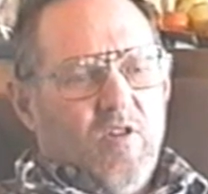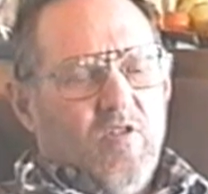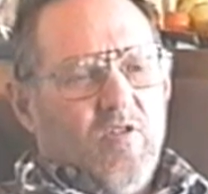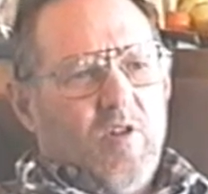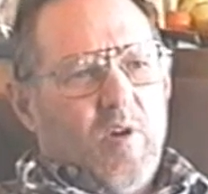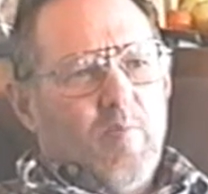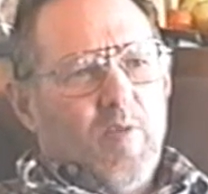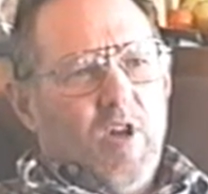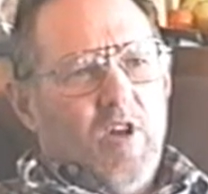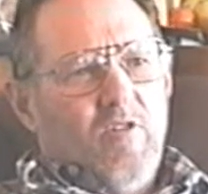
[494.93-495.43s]

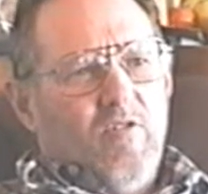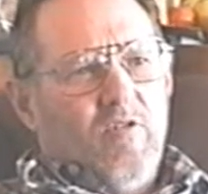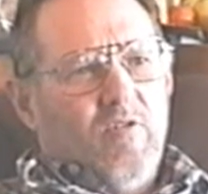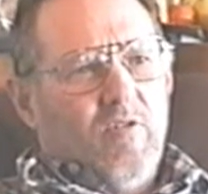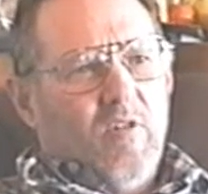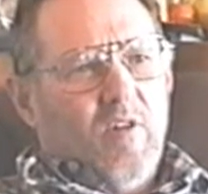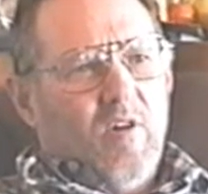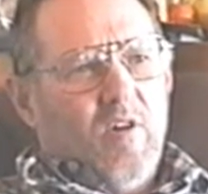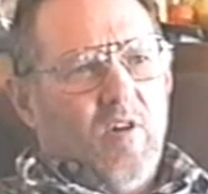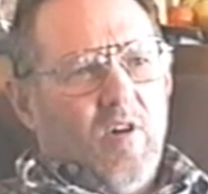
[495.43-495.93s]
some of
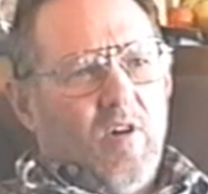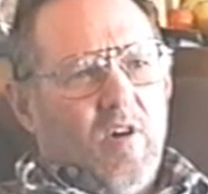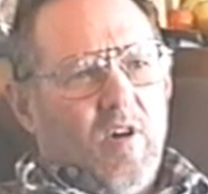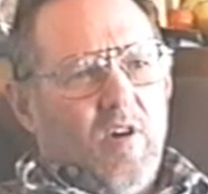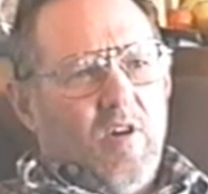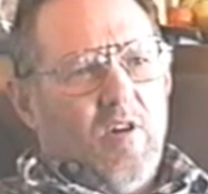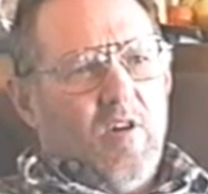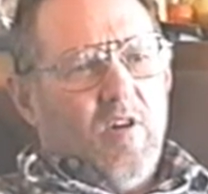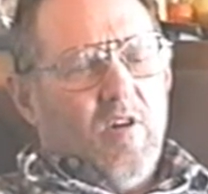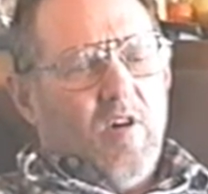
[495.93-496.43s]
these
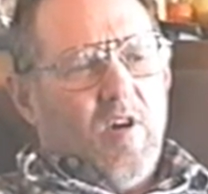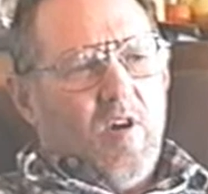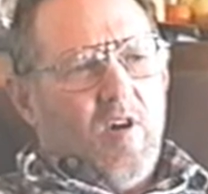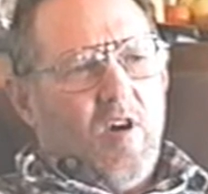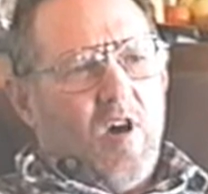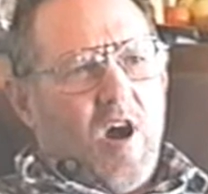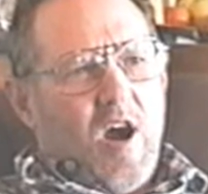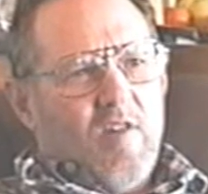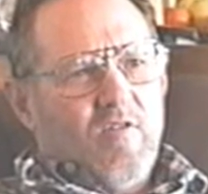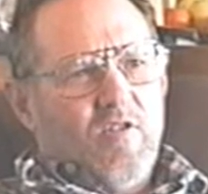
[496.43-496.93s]

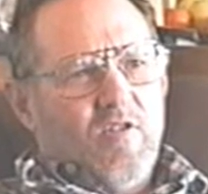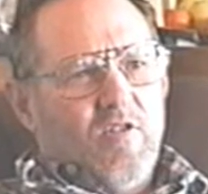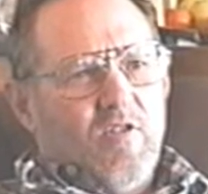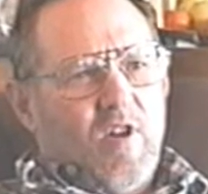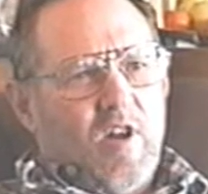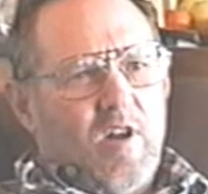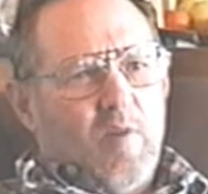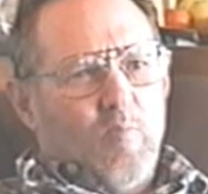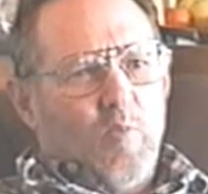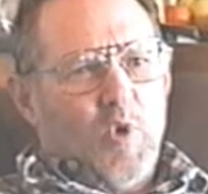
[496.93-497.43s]

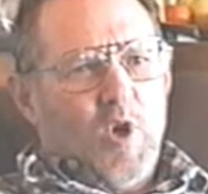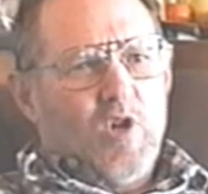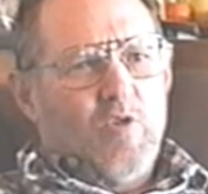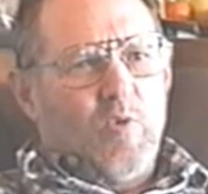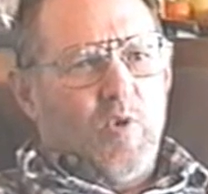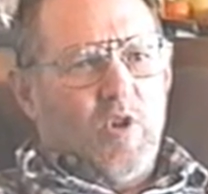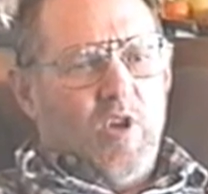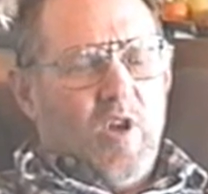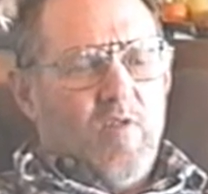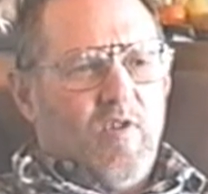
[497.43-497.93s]
officers on the
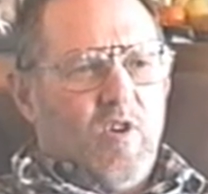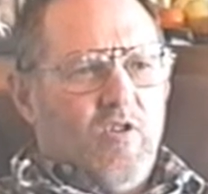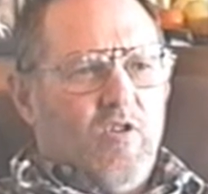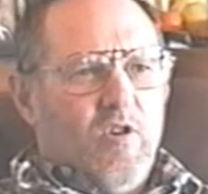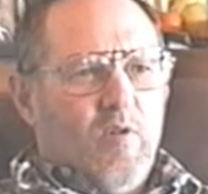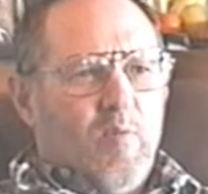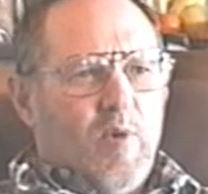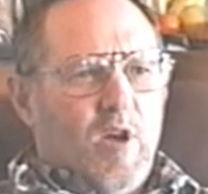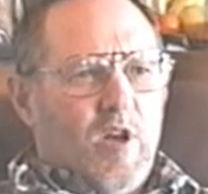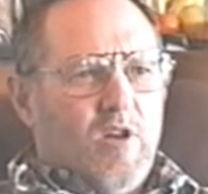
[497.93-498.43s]
bridge would give you
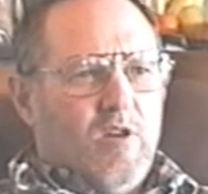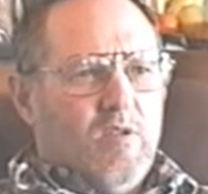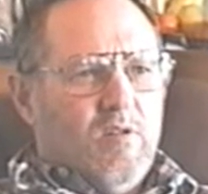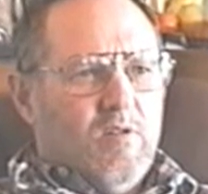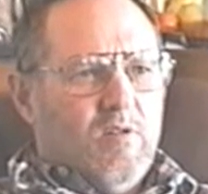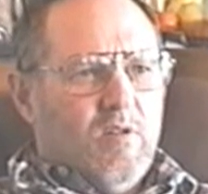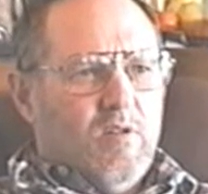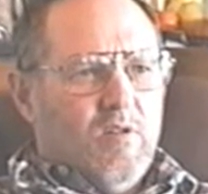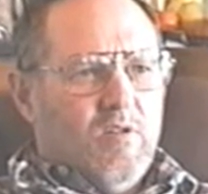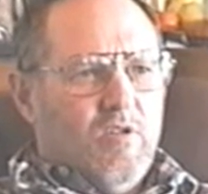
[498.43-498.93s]
too many
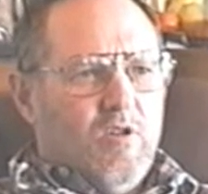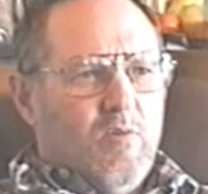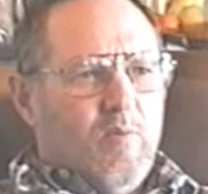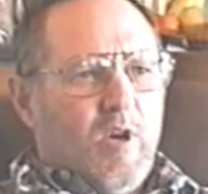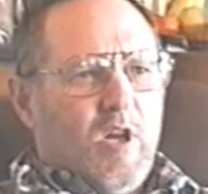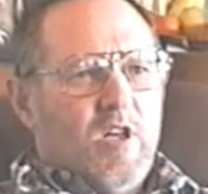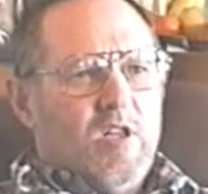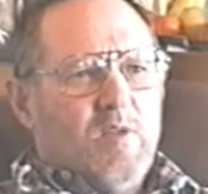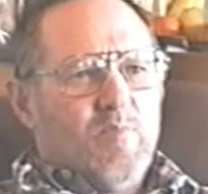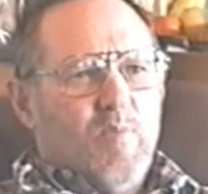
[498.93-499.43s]

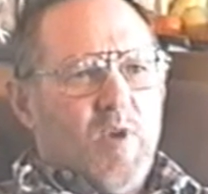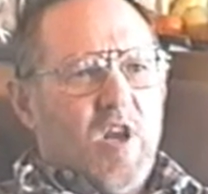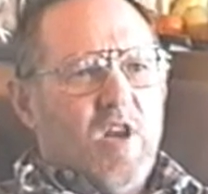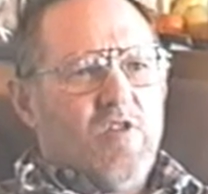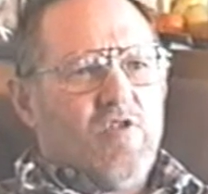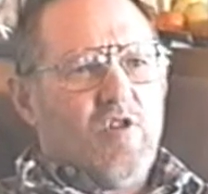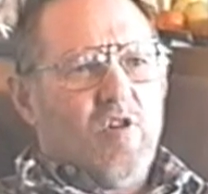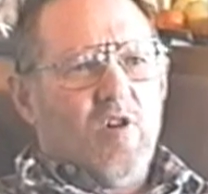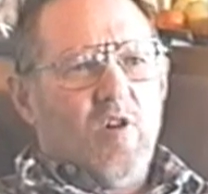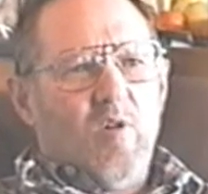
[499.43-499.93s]

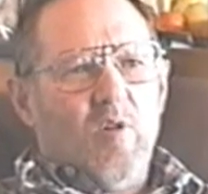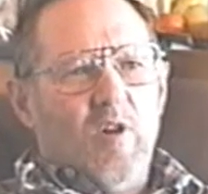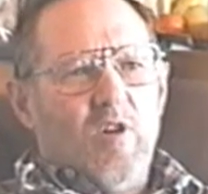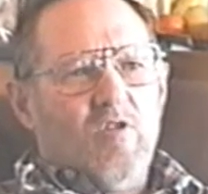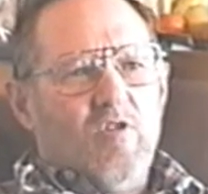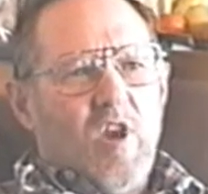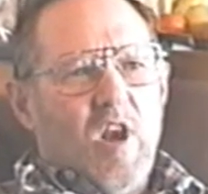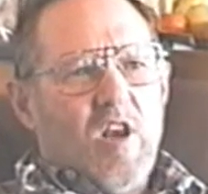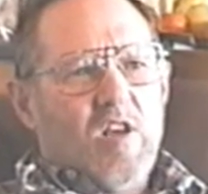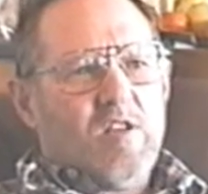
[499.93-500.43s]
speeds. You could
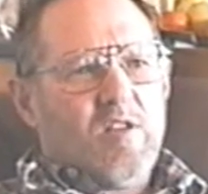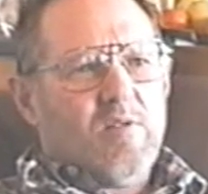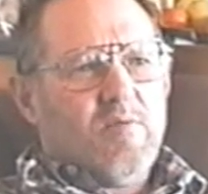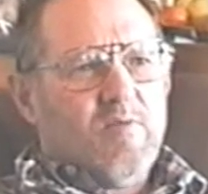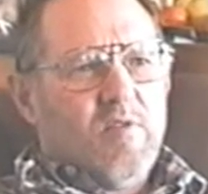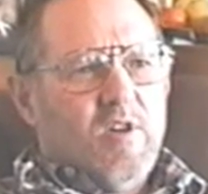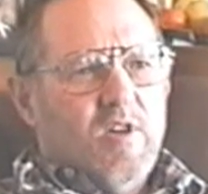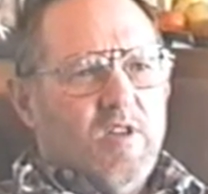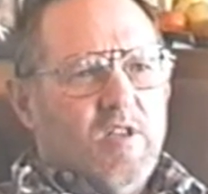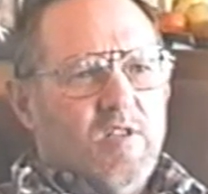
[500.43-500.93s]
only change
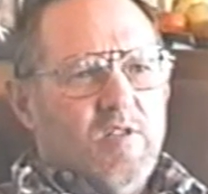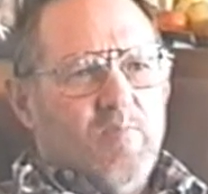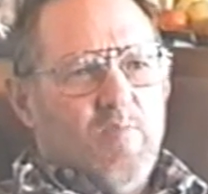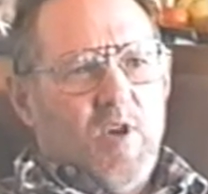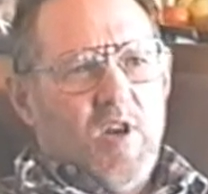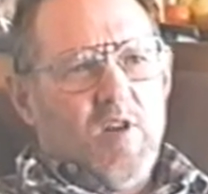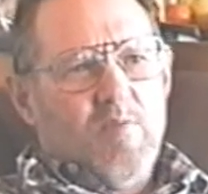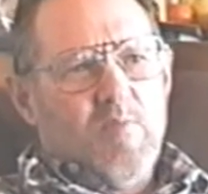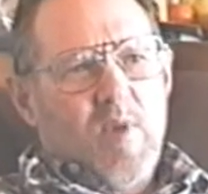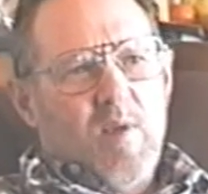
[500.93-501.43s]

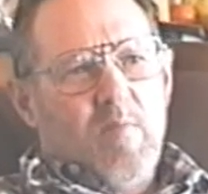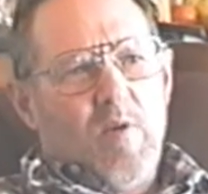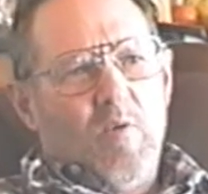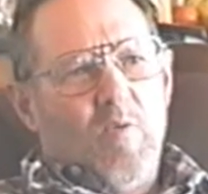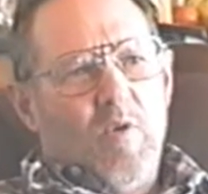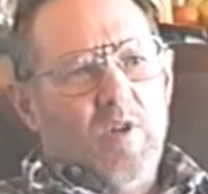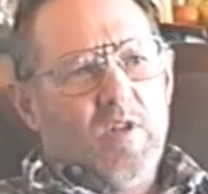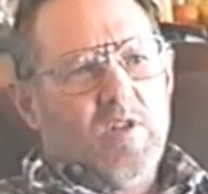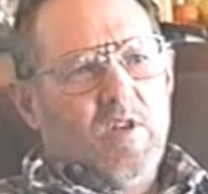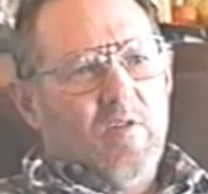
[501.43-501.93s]
speed maybe
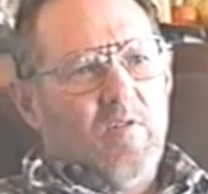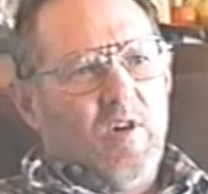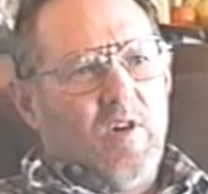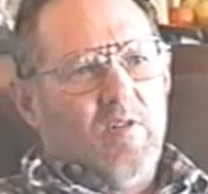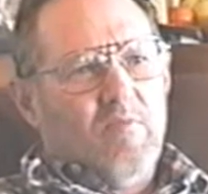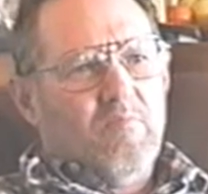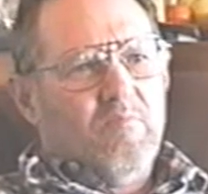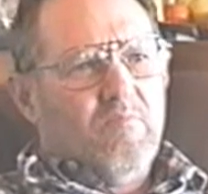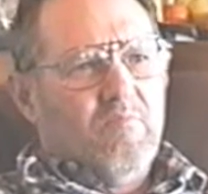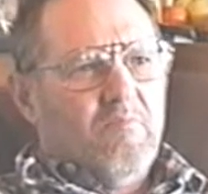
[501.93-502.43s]
once
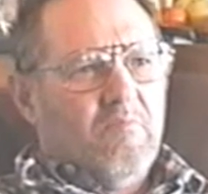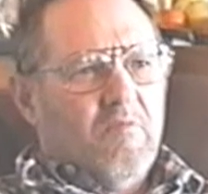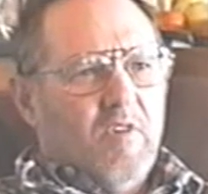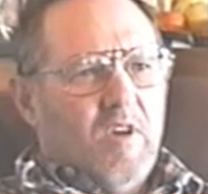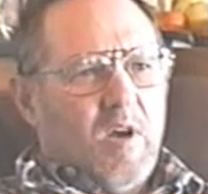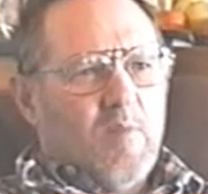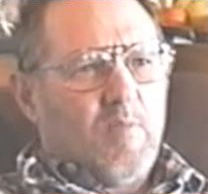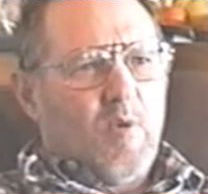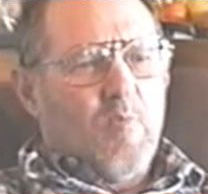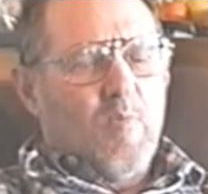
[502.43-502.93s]
every
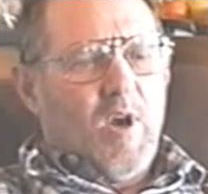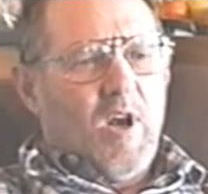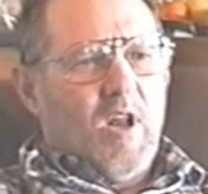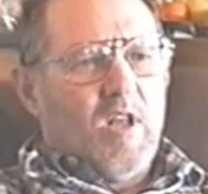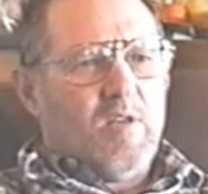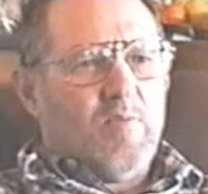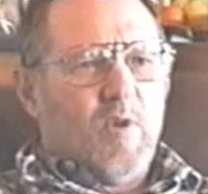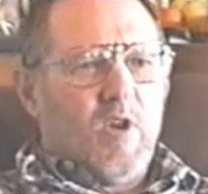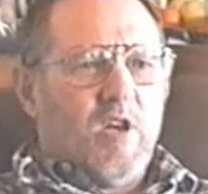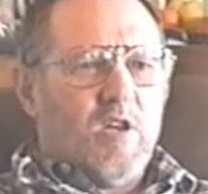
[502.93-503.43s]
couple
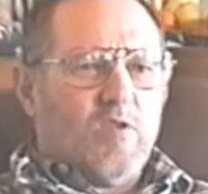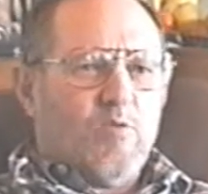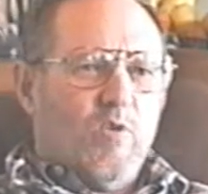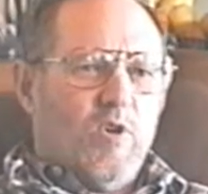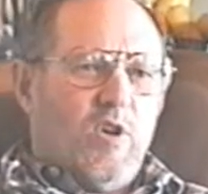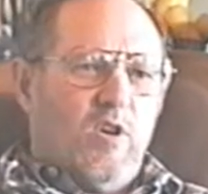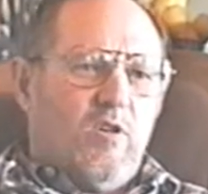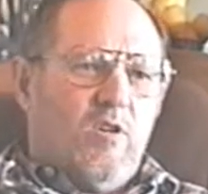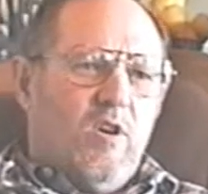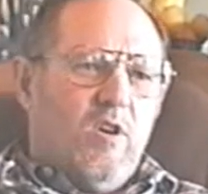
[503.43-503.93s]
minutes, because
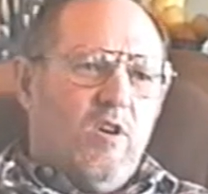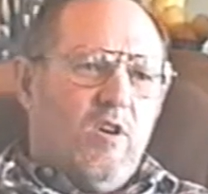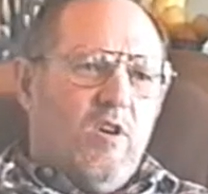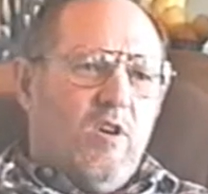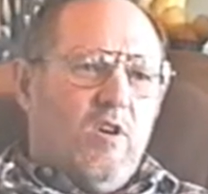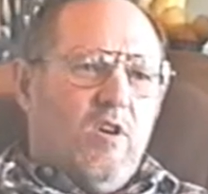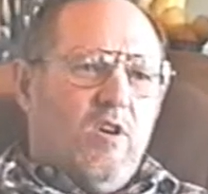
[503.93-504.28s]
when you